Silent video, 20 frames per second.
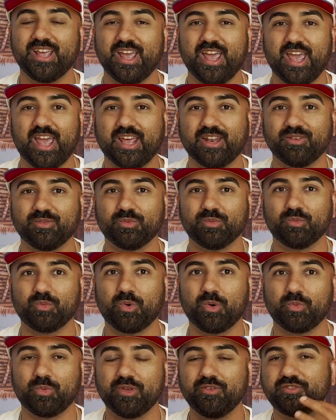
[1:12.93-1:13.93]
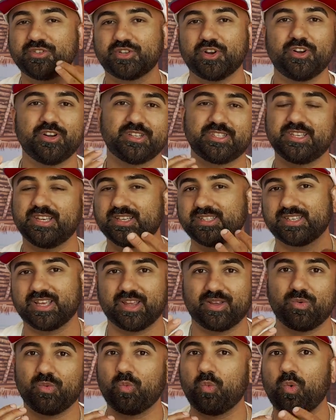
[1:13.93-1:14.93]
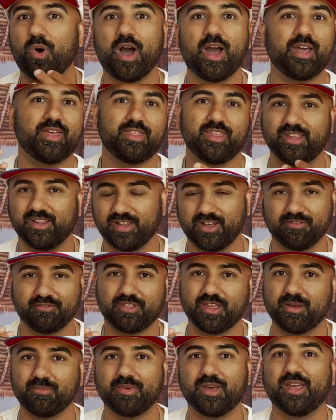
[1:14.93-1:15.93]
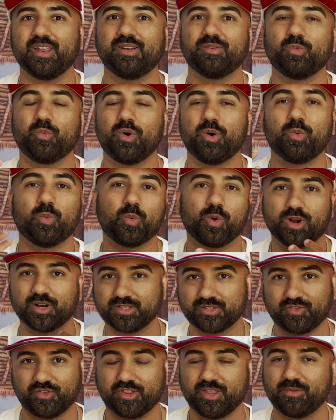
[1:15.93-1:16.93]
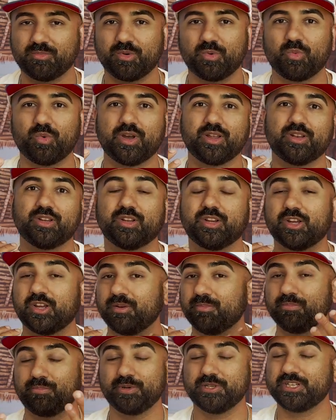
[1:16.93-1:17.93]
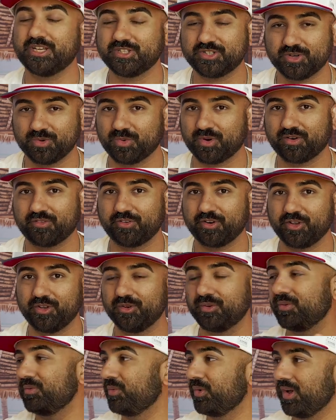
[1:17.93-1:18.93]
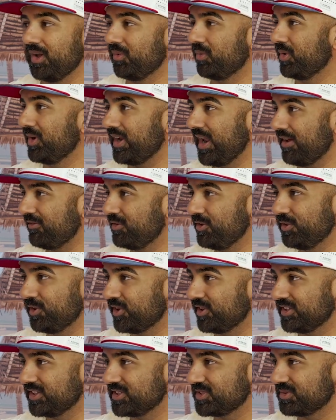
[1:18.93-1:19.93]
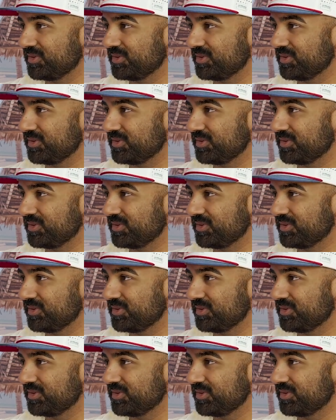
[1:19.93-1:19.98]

And what we've started to see is like why they love them and what works for them and what can potentially work for you. What have you learned this